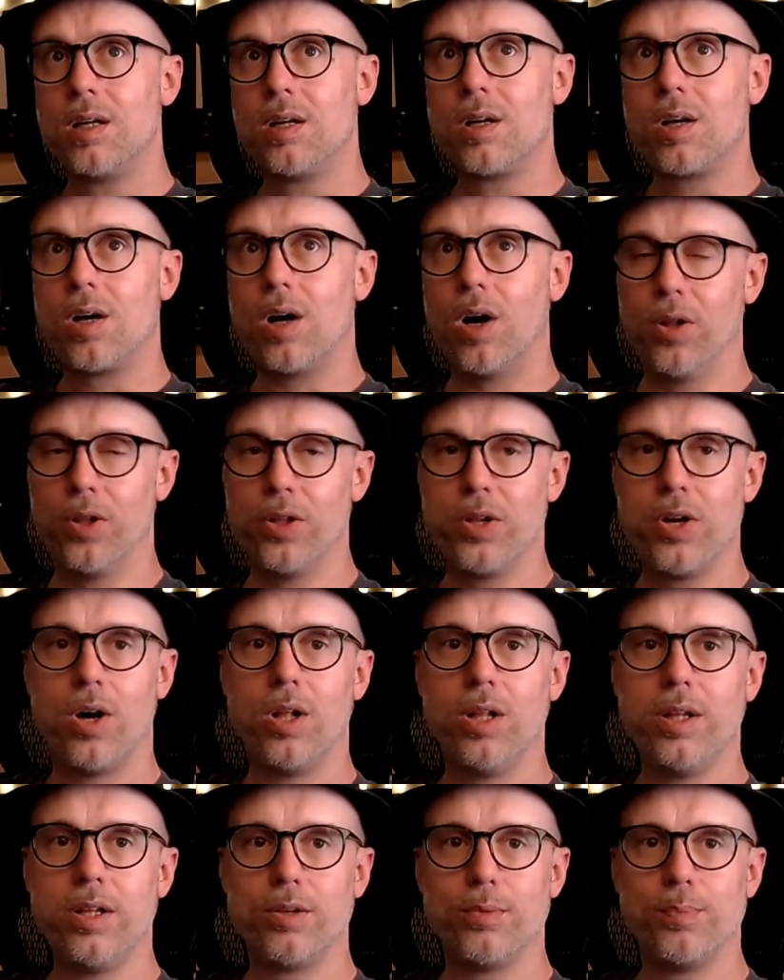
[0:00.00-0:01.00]
All in
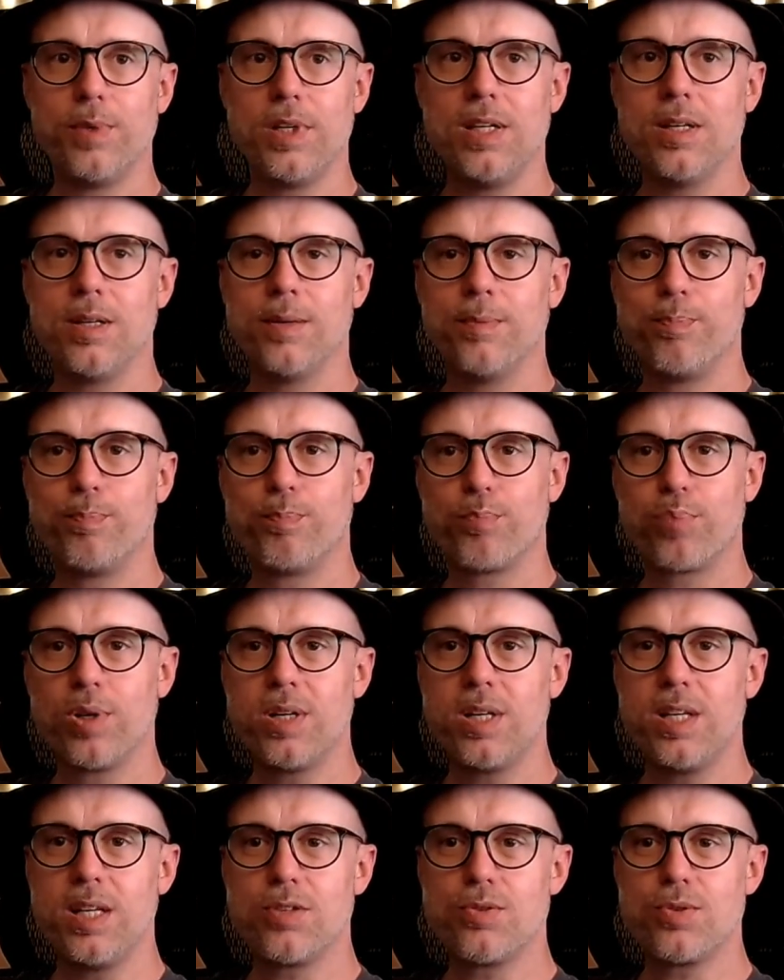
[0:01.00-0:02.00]
all, it'll be a
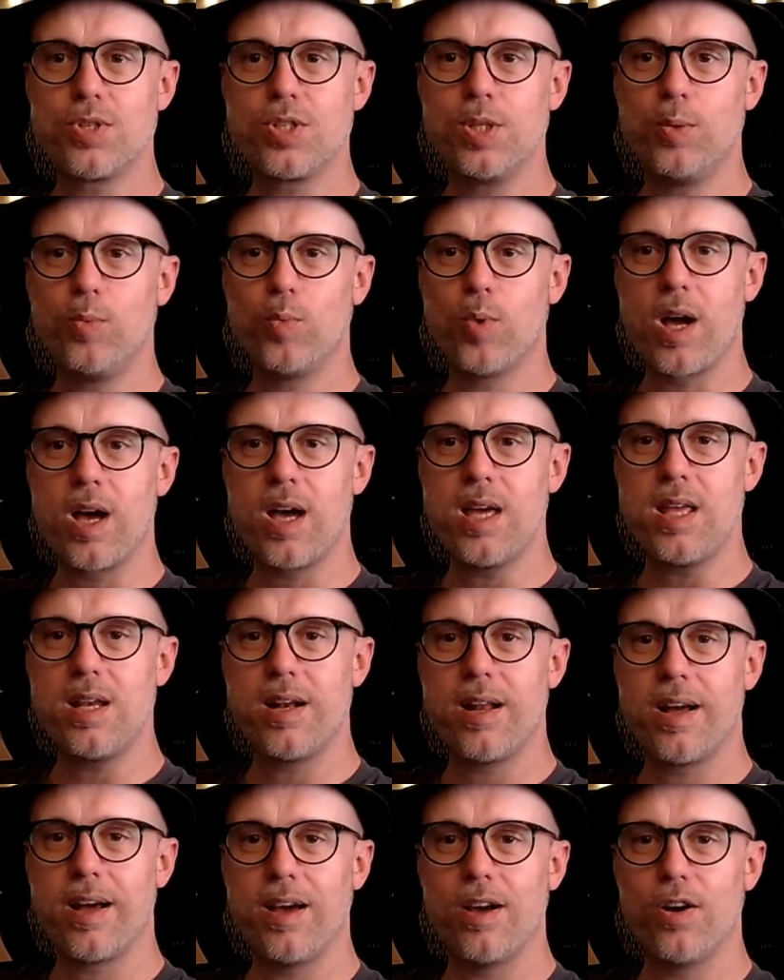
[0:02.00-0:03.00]
pretty interesting ride,
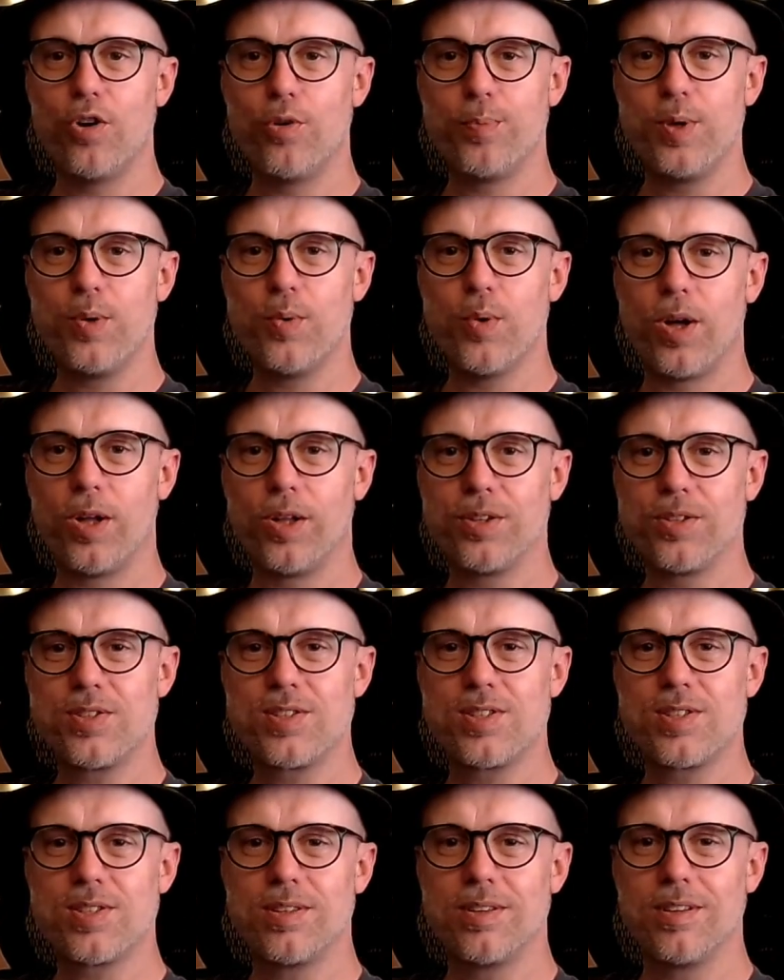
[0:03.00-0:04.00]
and I hope you all
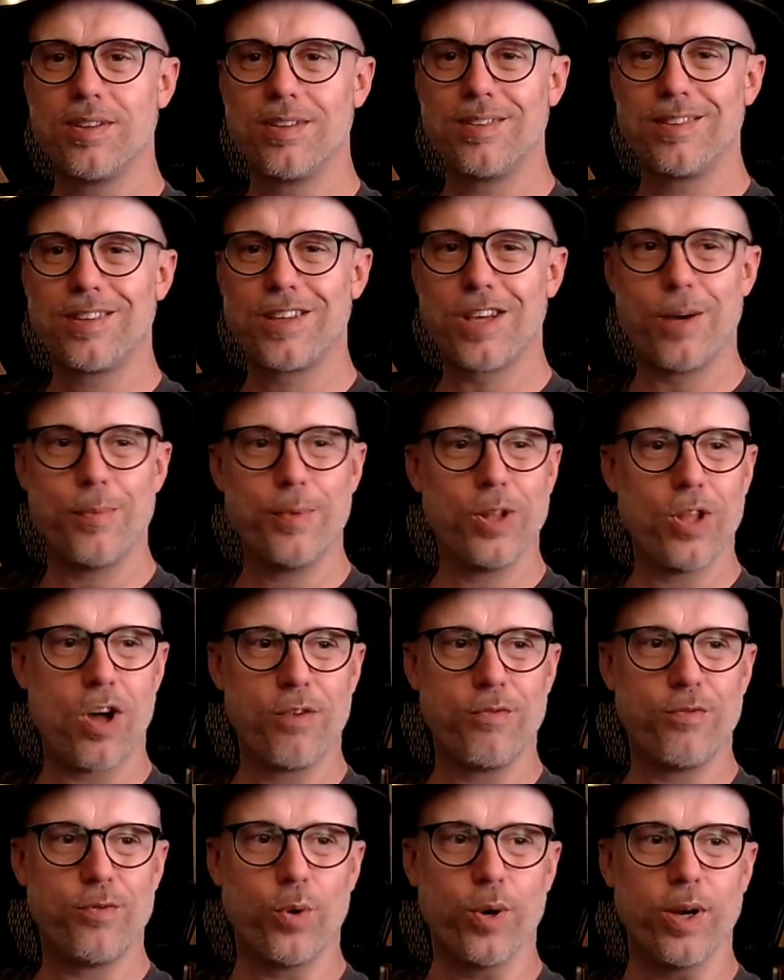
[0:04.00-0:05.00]
come
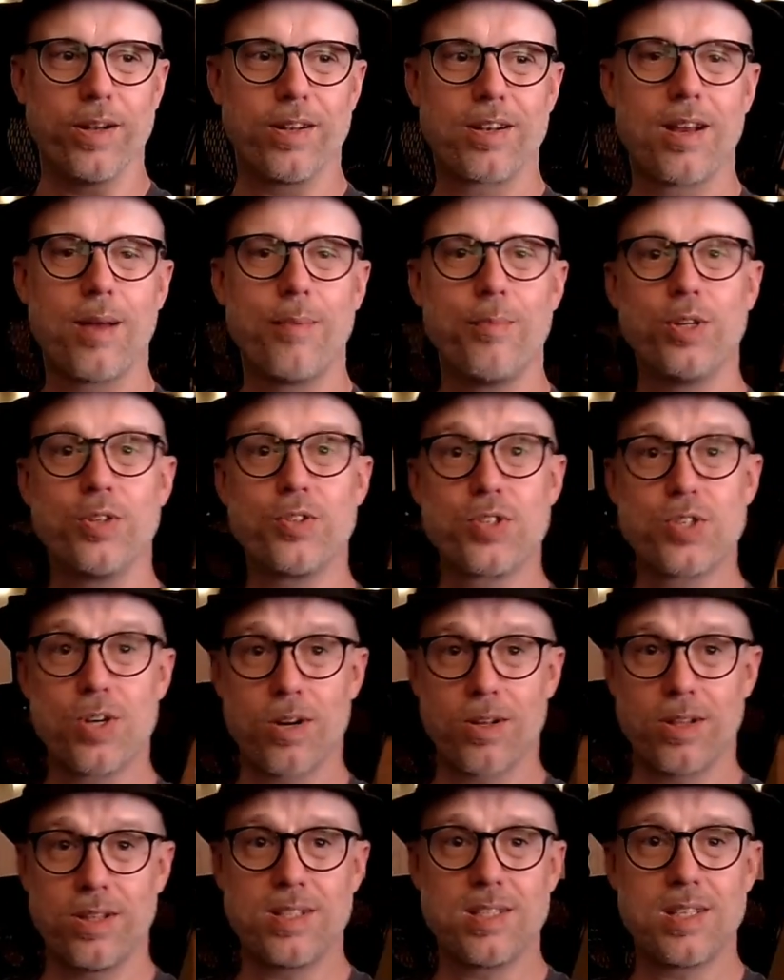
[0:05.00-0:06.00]
along for it. I'm going to
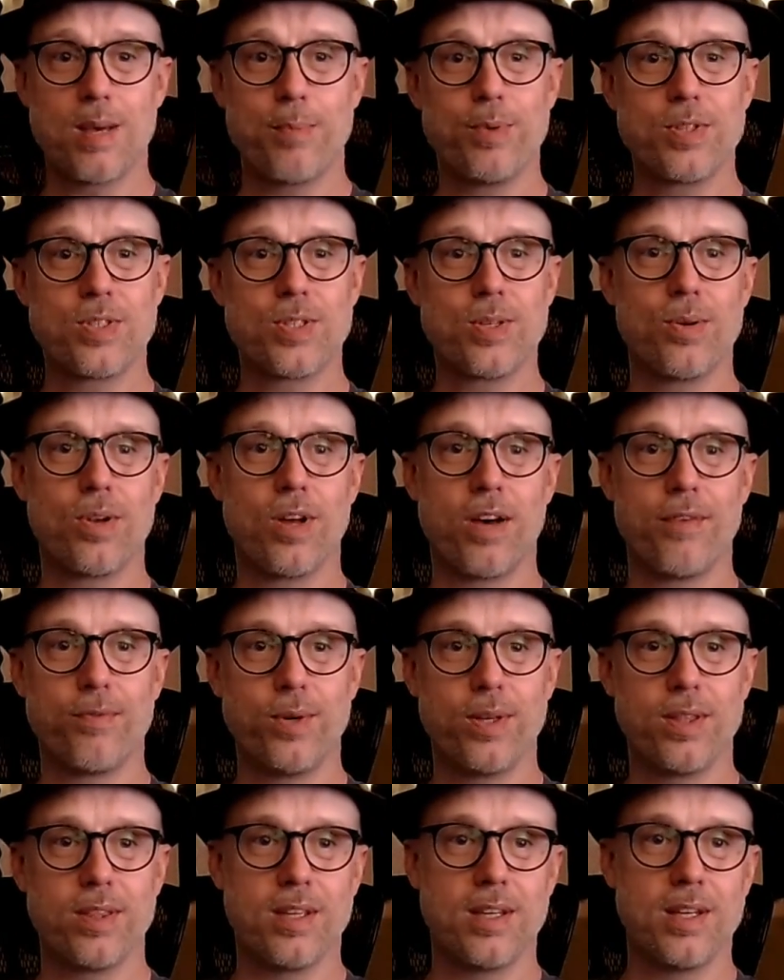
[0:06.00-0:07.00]
start this episode off
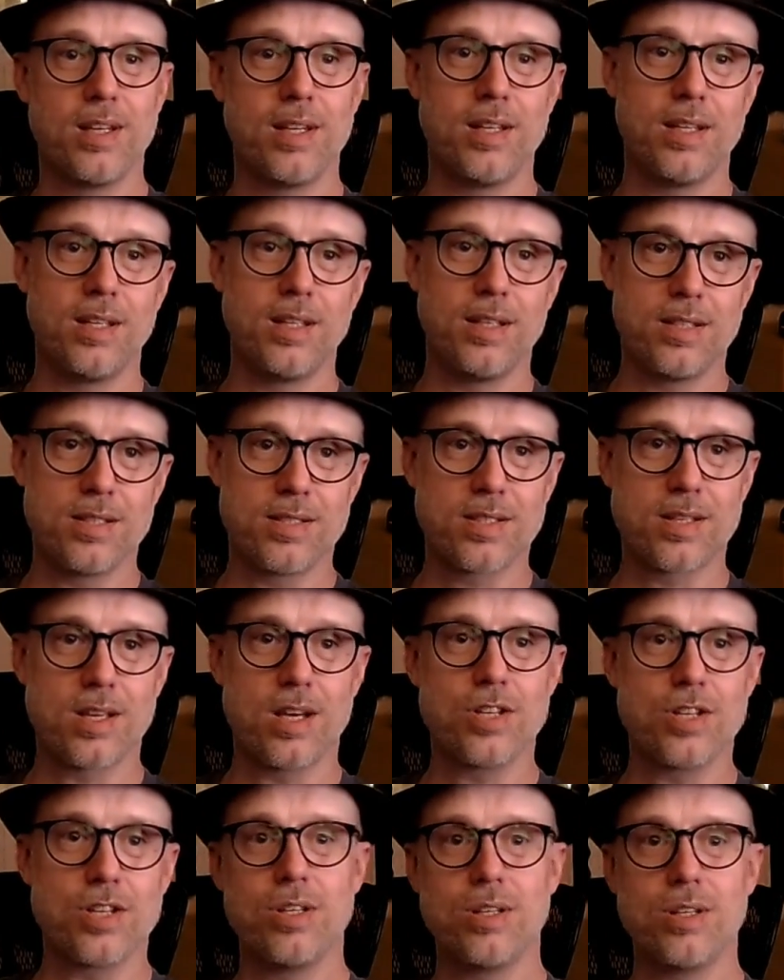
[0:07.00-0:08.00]
with a
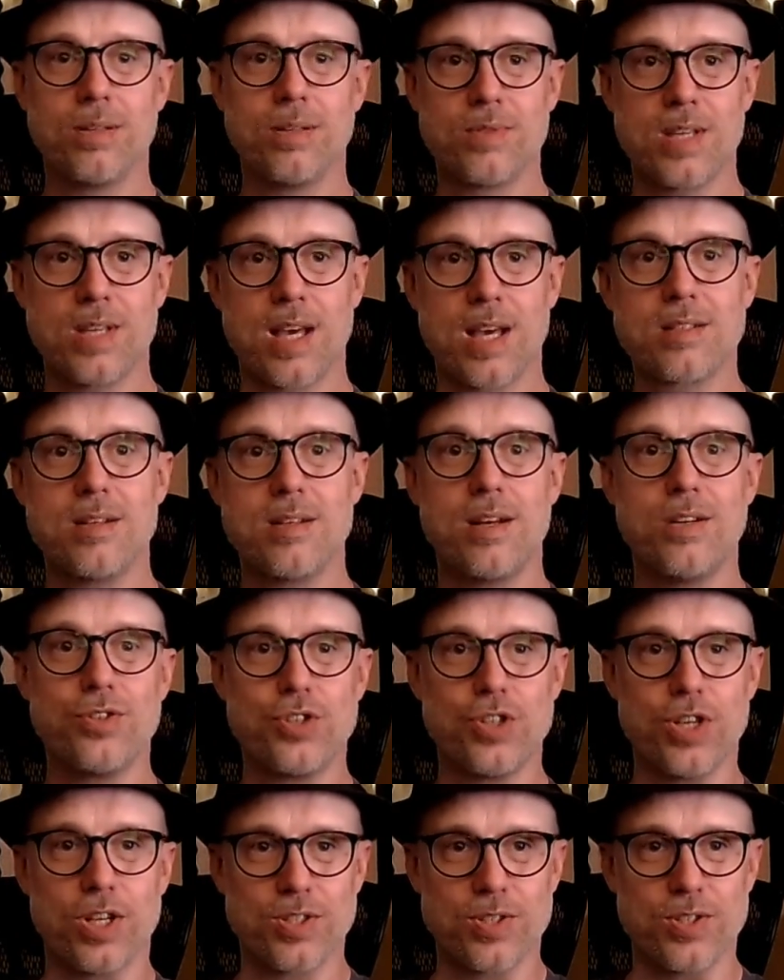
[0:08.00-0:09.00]
discussion of Zack
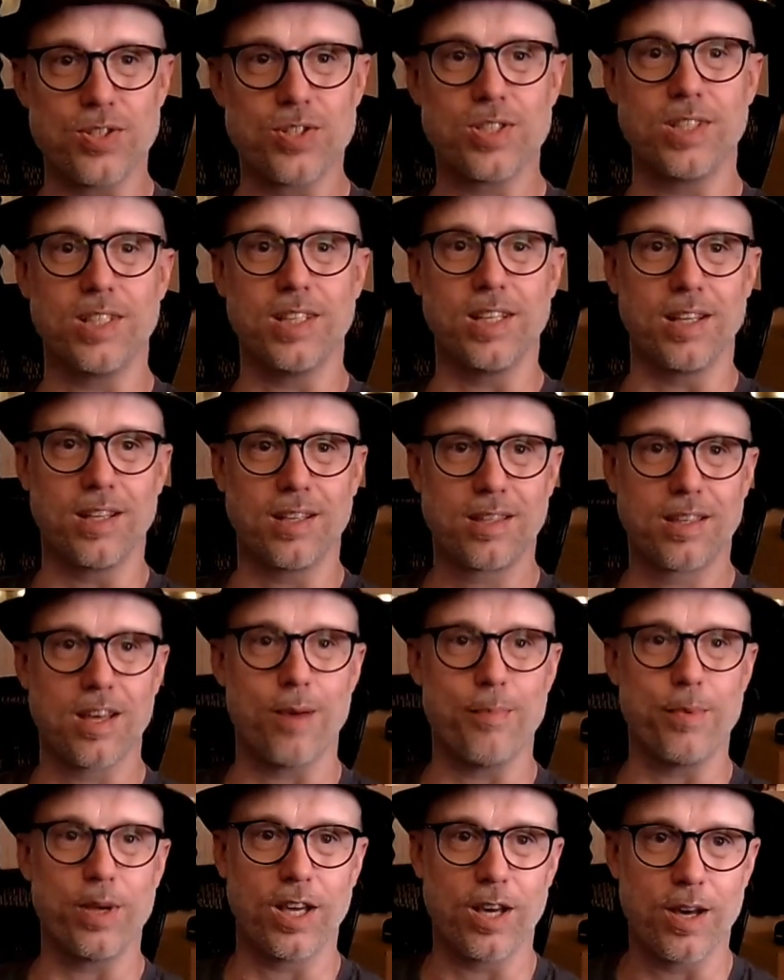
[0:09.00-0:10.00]
Snyder's Justice League
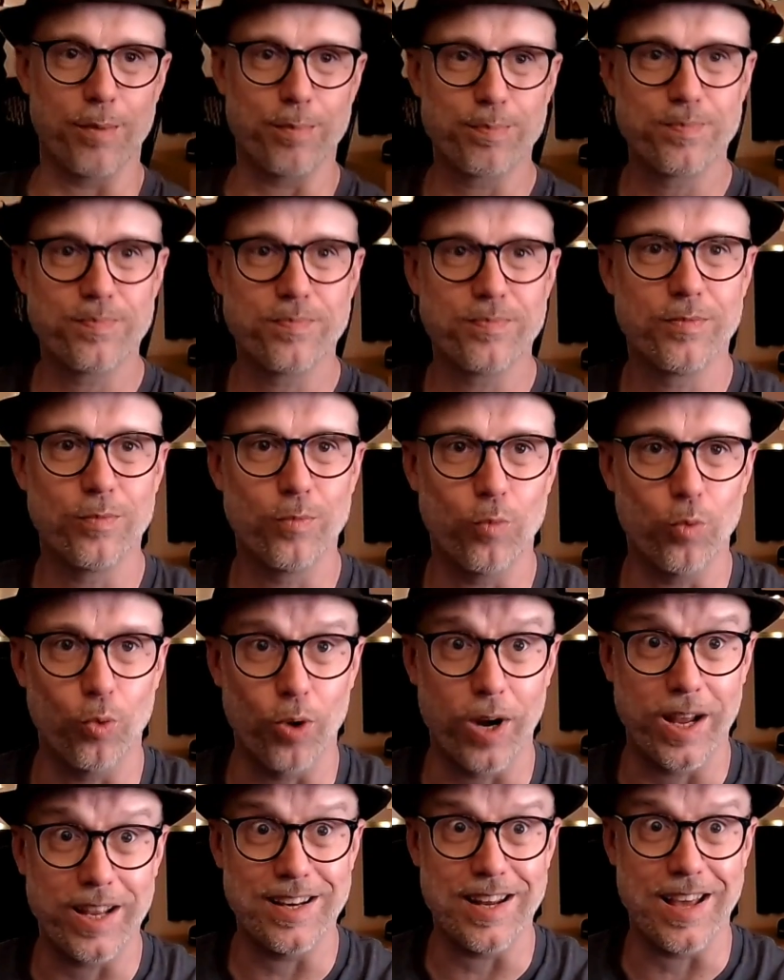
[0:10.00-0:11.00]
coming up
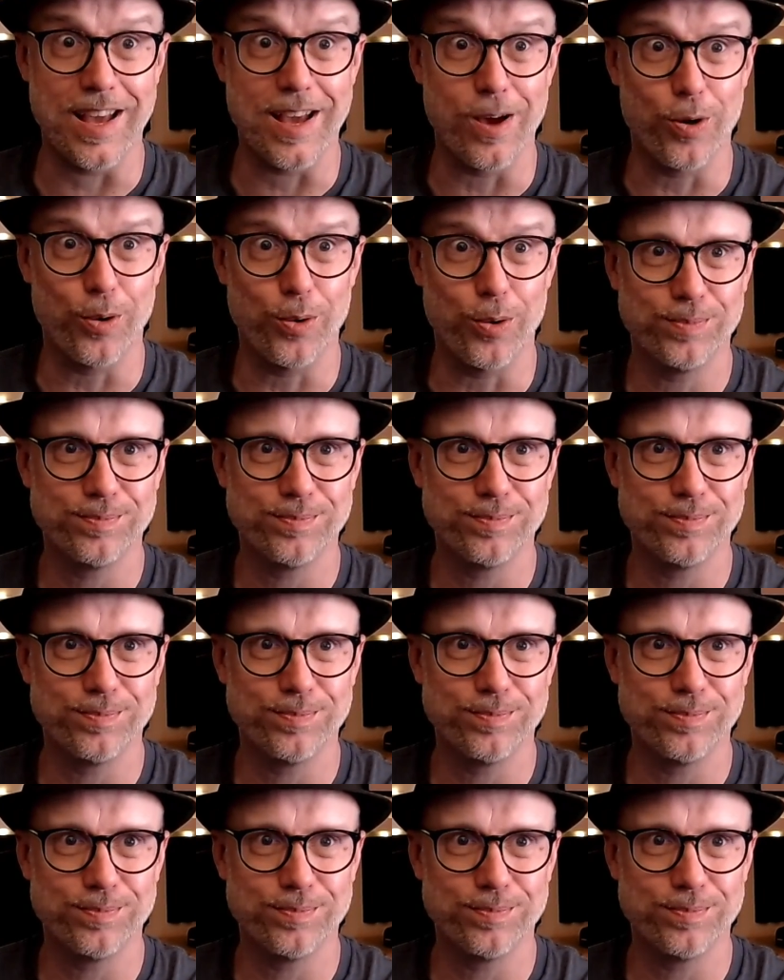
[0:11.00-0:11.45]
right now.